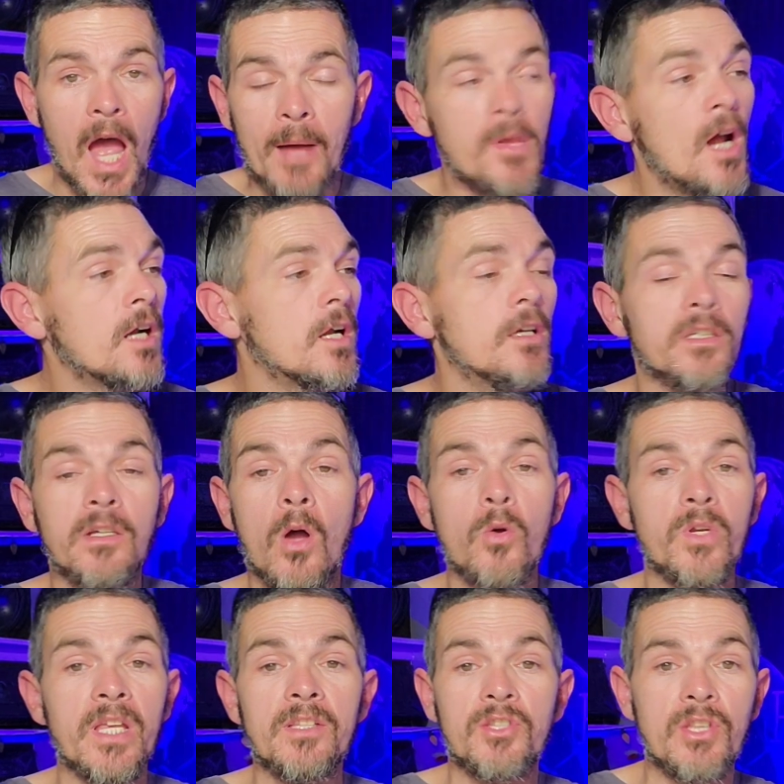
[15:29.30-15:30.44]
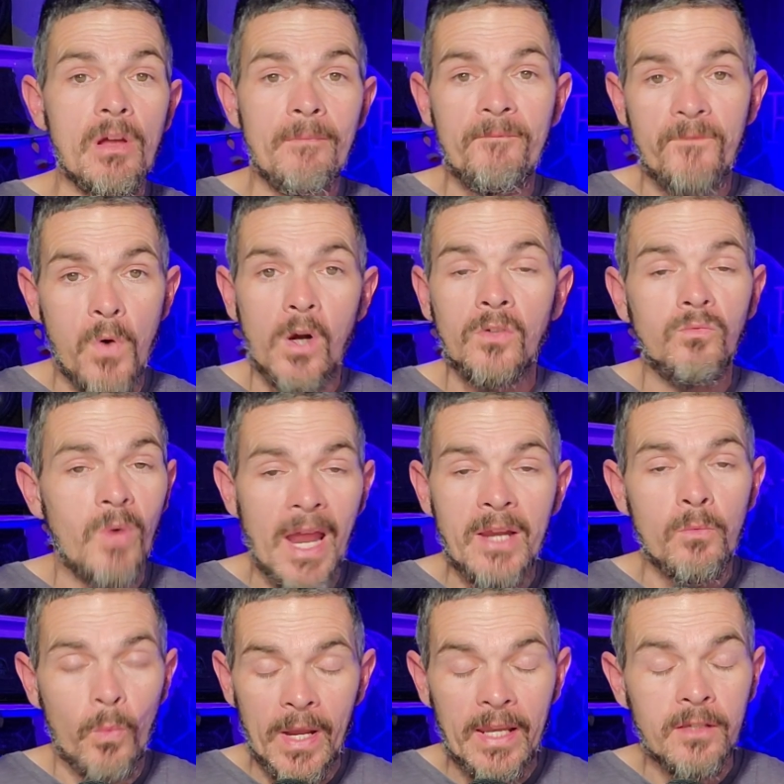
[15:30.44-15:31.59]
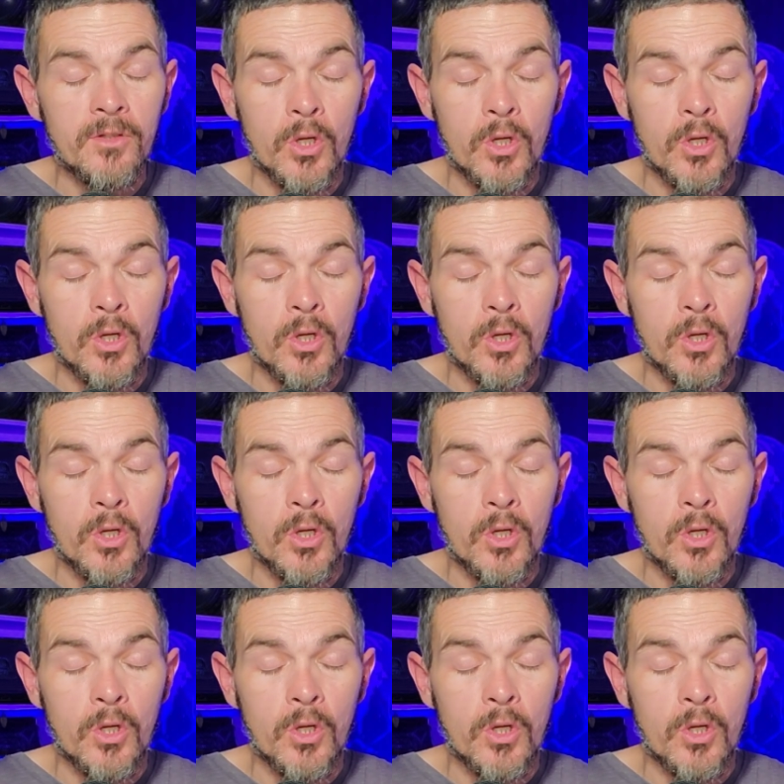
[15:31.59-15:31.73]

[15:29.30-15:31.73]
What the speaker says: I'm not going to go get some far right-wing